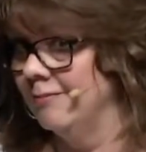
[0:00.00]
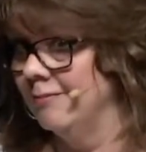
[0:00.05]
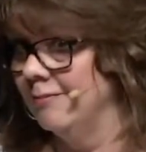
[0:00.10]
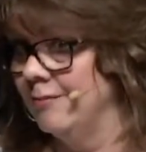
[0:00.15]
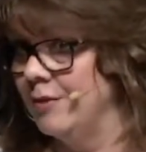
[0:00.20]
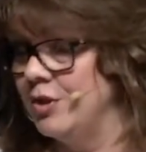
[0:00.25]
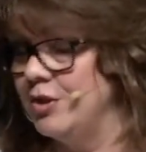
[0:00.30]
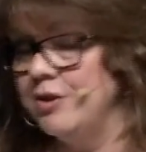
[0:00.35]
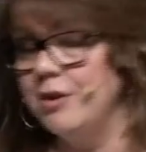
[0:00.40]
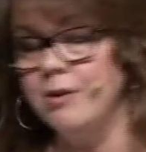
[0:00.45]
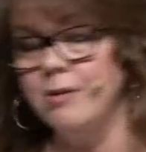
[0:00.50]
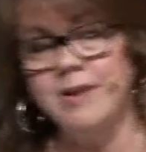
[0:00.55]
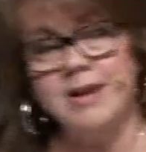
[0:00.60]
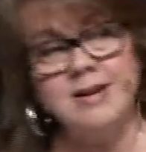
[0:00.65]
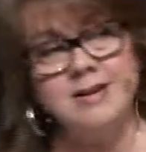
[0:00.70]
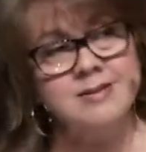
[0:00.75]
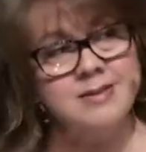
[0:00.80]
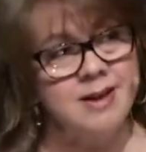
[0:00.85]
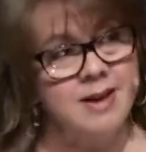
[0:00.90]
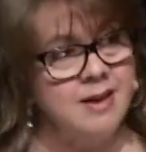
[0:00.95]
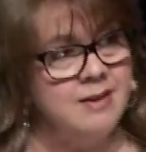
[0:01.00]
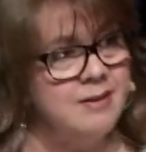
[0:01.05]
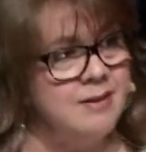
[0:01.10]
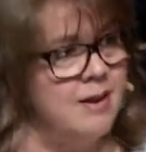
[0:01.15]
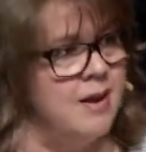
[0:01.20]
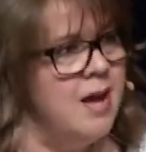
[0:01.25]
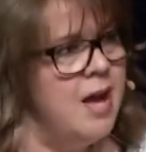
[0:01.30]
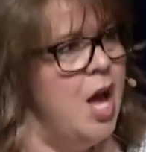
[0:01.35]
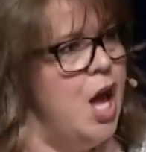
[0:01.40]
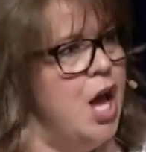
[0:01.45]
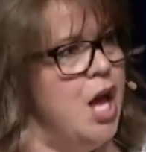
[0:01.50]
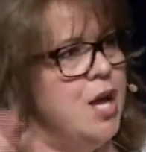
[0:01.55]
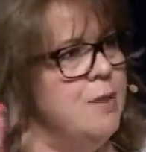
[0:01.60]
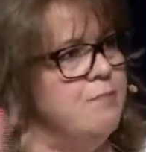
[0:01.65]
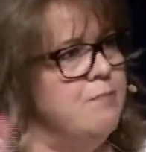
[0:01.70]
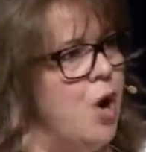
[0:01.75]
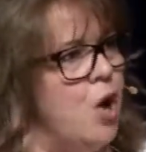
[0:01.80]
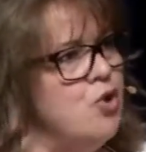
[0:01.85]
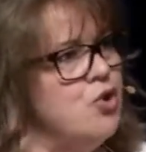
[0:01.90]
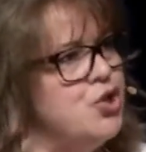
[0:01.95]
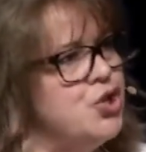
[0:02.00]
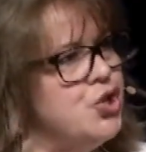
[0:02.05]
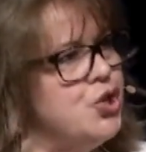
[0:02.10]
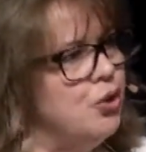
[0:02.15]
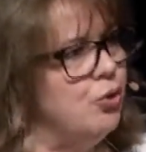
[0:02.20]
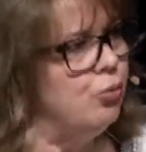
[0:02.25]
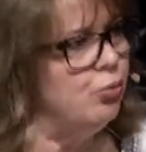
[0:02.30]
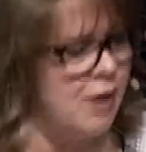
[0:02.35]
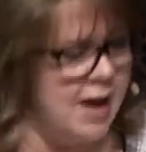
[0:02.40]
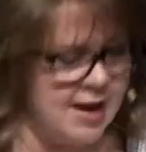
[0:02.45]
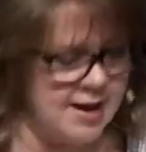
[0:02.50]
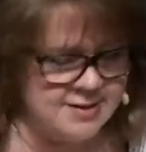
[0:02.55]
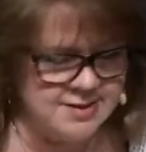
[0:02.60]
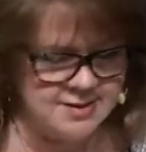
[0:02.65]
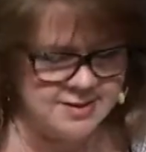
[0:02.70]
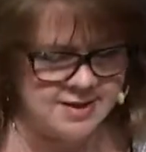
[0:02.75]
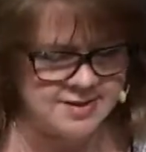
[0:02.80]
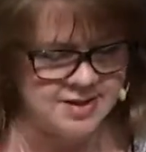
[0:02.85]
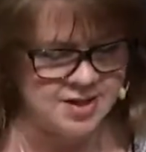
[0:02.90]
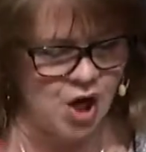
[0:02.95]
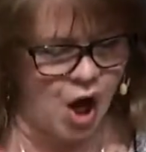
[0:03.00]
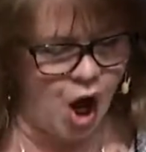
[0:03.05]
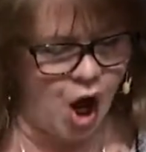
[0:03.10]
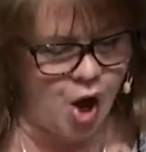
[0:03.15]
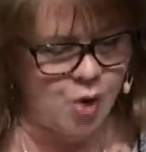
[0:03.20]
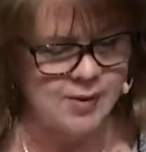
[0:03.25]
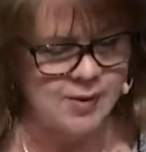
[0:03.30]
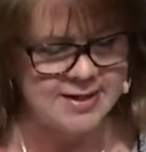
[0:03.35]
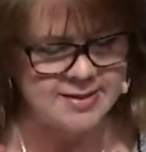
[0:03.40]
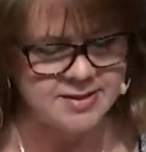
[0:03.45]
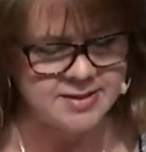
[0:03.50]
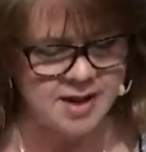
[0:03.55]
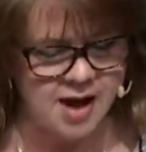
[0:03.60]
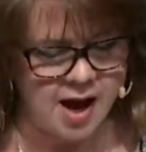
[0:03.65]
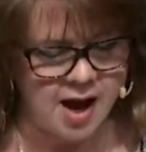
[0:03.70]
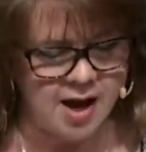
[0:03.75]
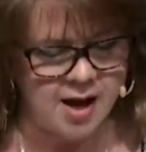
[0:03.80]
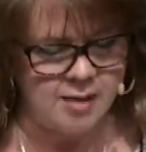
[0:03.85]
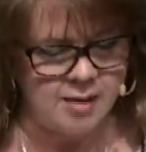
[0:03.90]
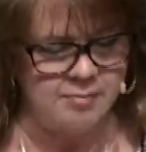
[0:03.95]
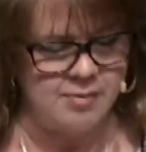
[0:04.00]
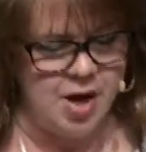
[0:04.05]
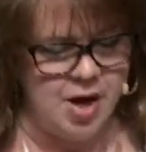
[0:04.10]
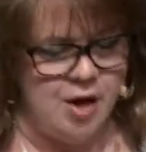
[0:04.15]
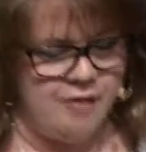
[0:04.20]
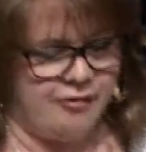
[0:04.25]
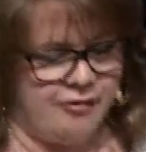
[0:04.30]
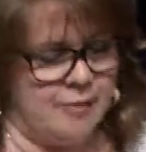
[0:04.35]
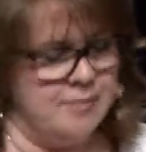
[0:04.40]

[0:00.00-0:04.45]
Did you hear what I said? Emotional rest doesn't always come from